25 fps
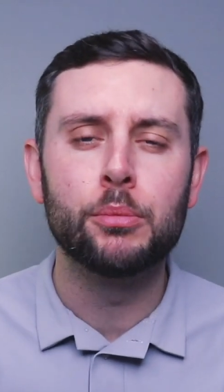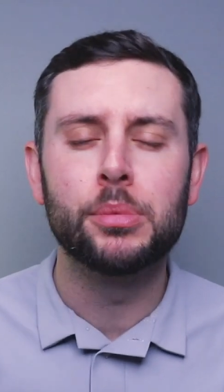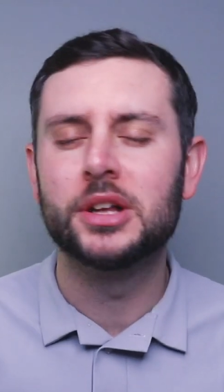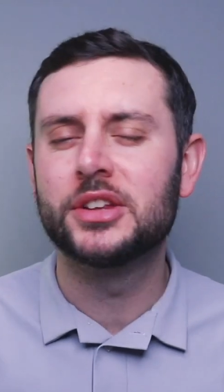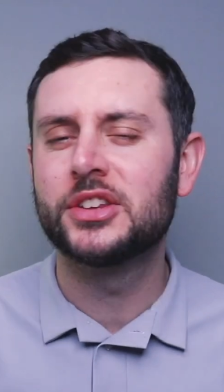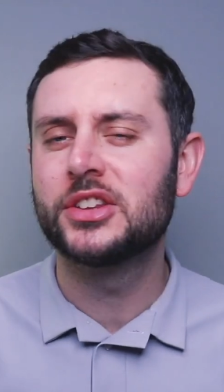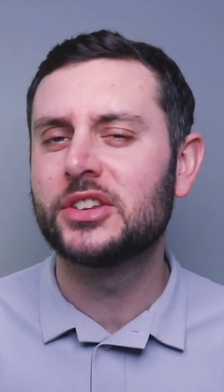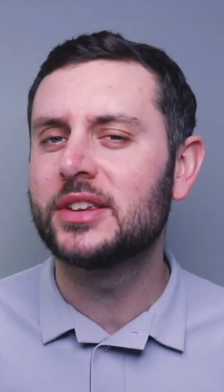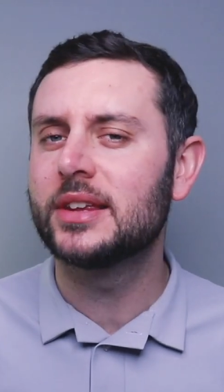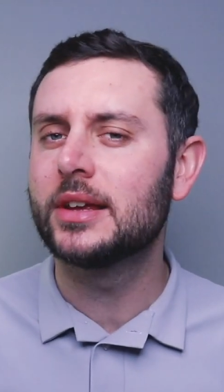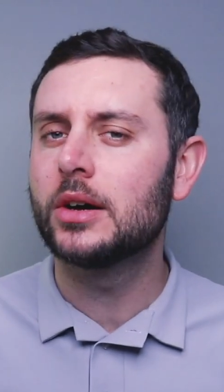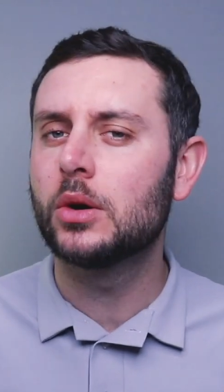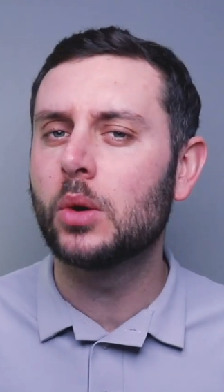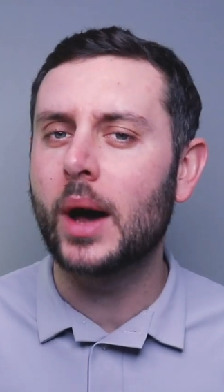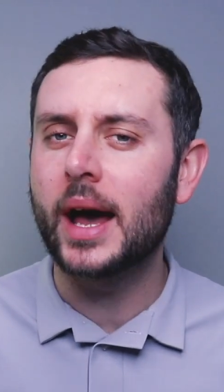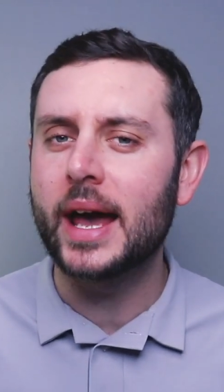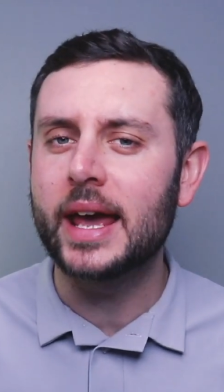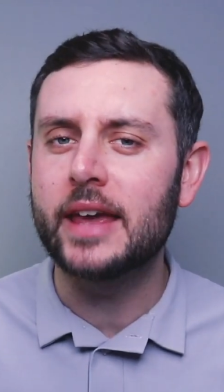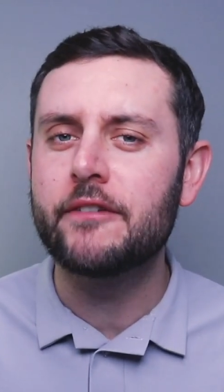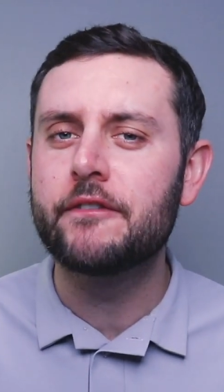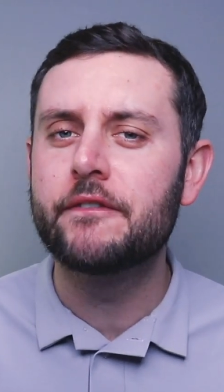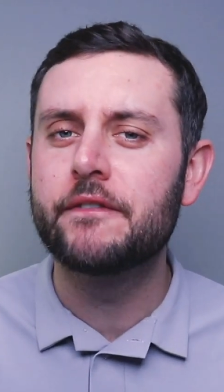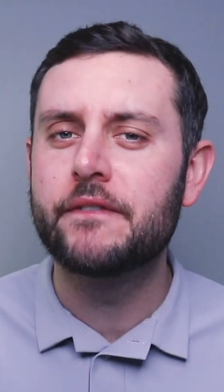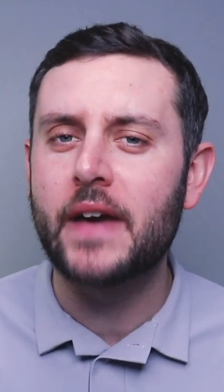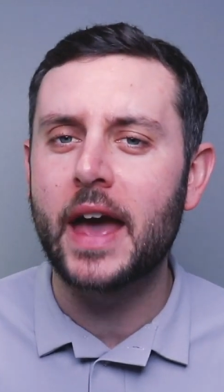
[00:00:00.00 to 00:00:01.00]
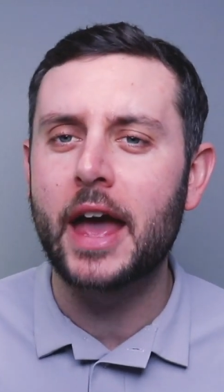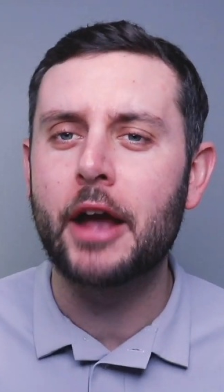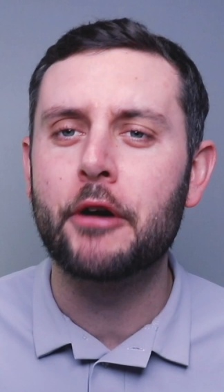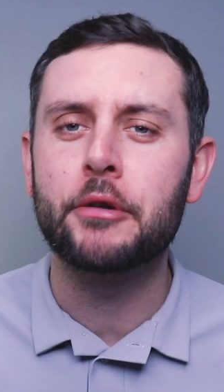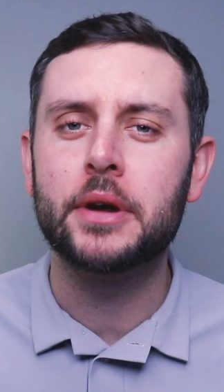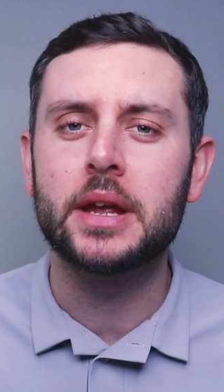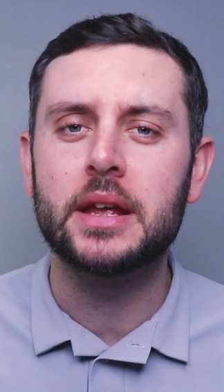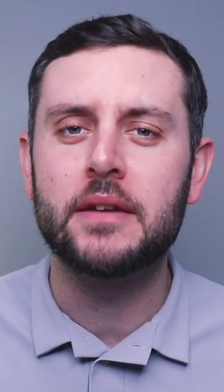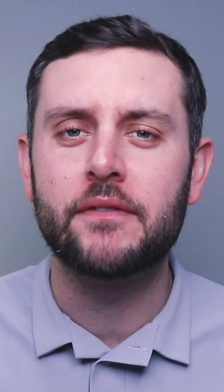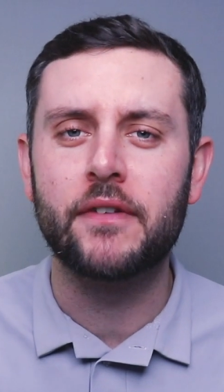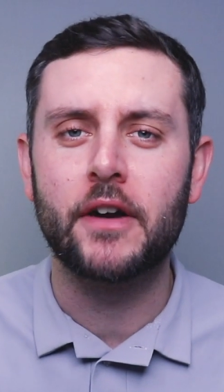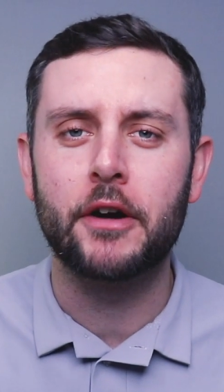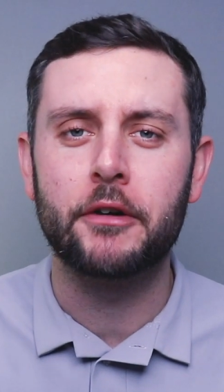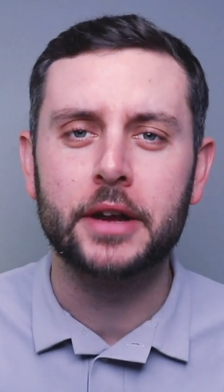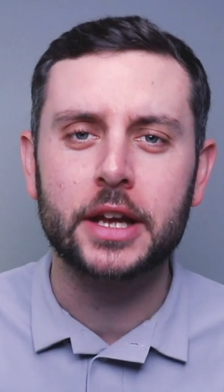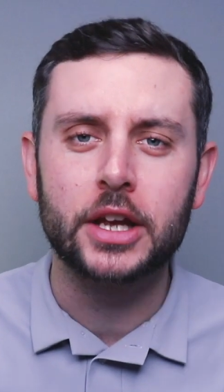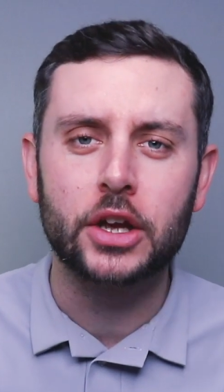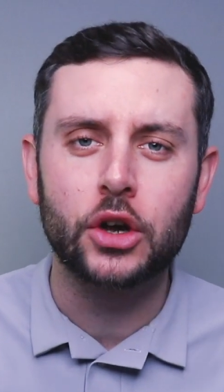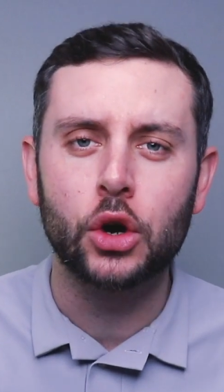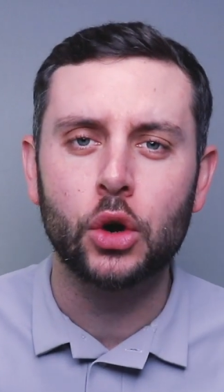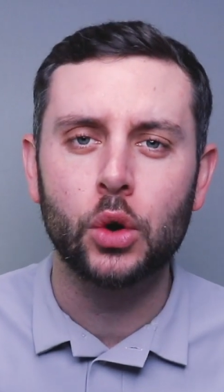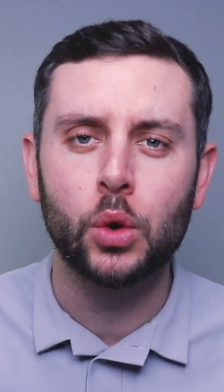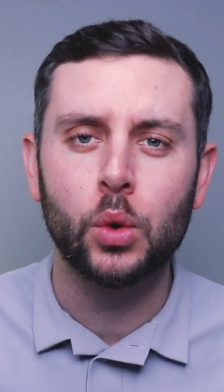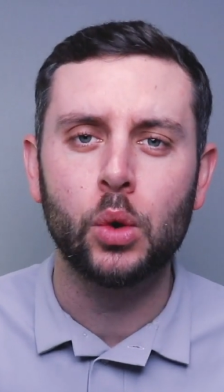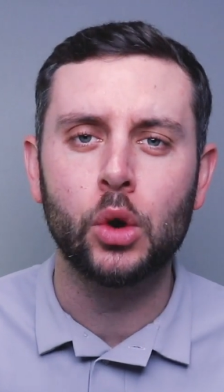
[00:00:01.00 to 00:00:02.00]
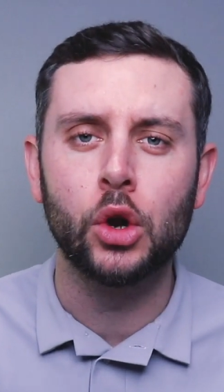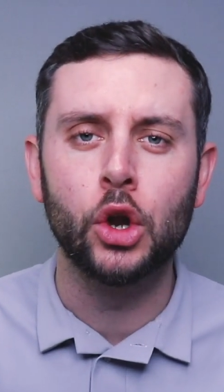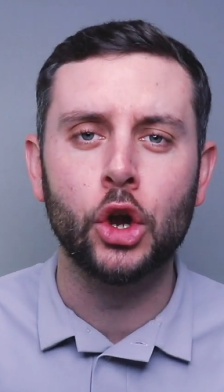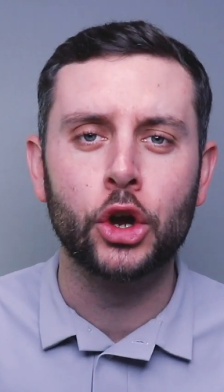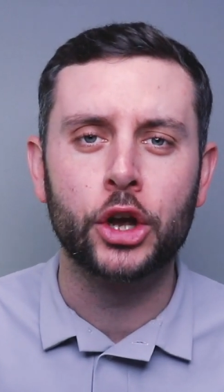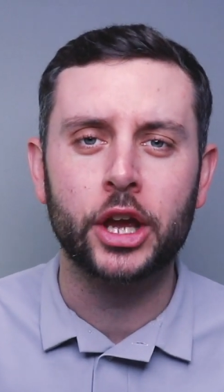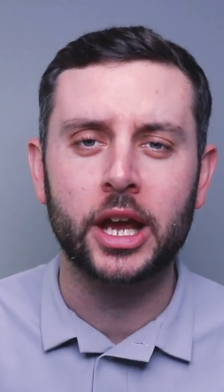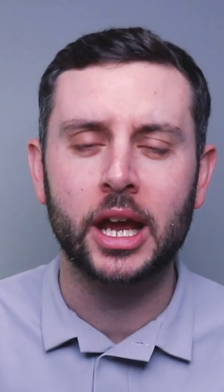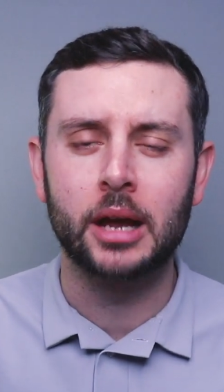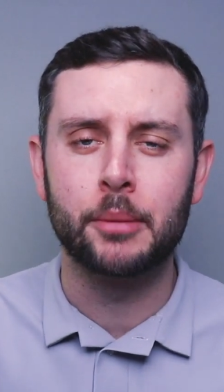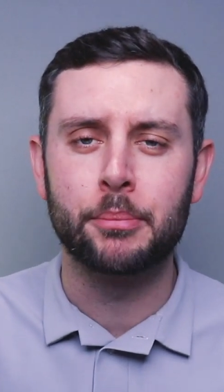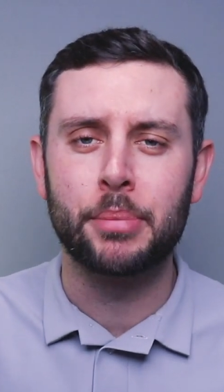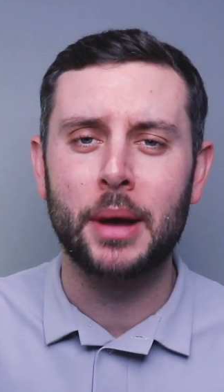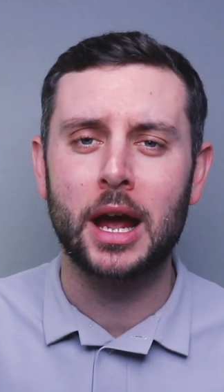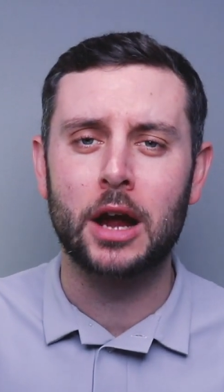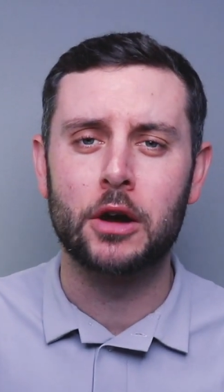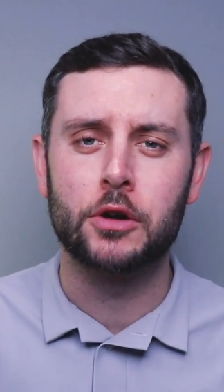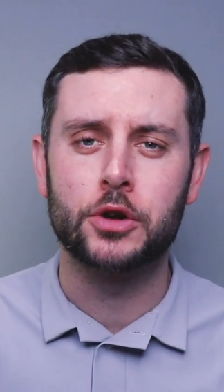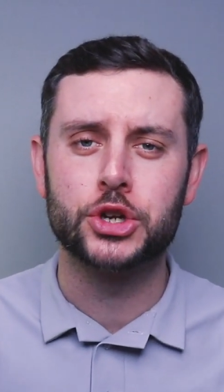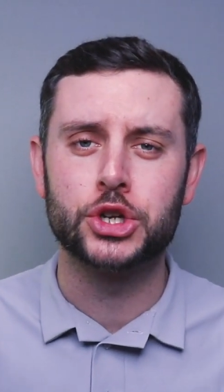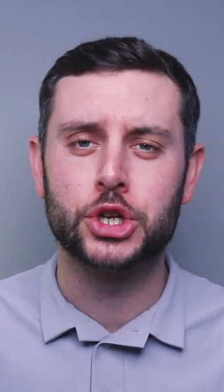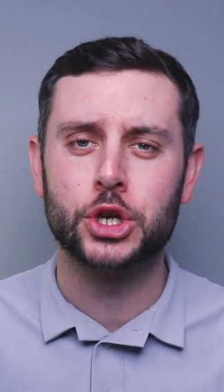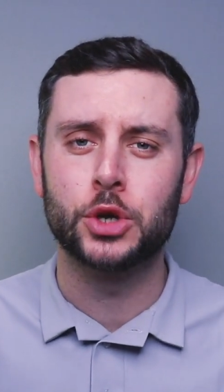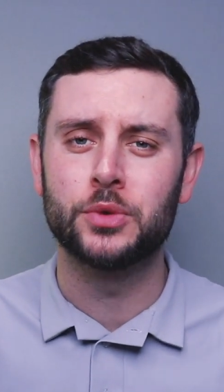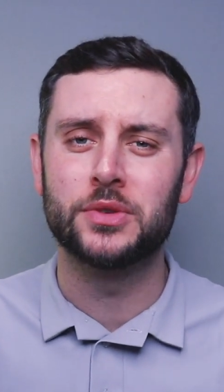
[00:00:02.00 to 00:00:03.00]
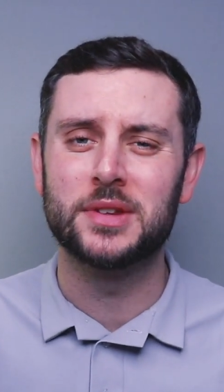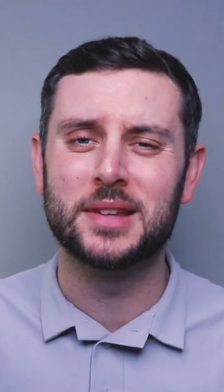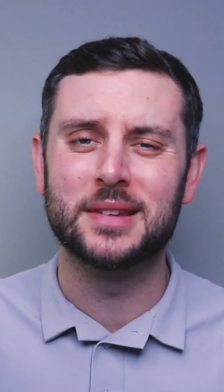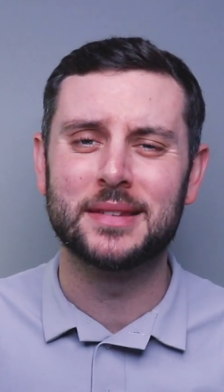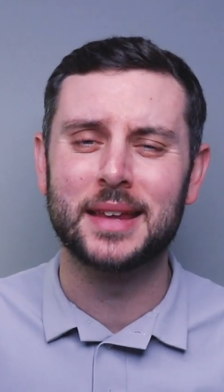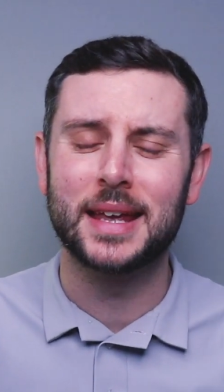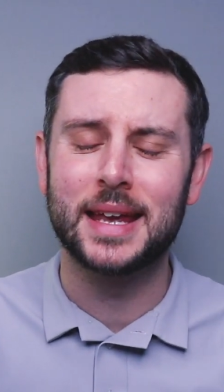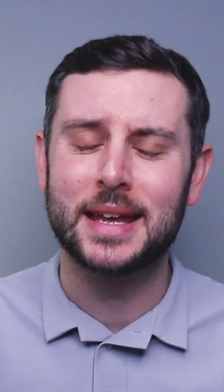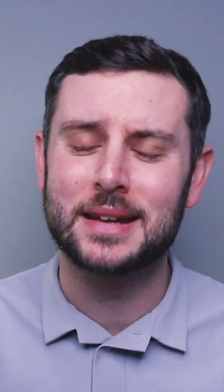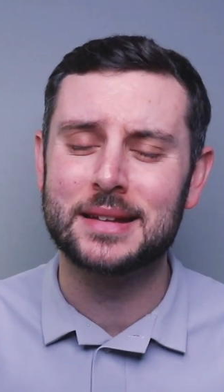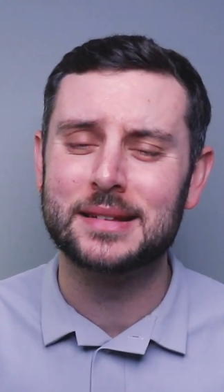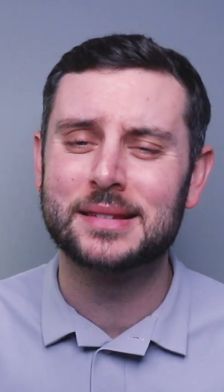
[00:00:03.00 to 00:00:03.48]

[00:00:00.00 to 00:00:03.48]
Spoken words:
but still a very, very cool looking pair of shoes indeed,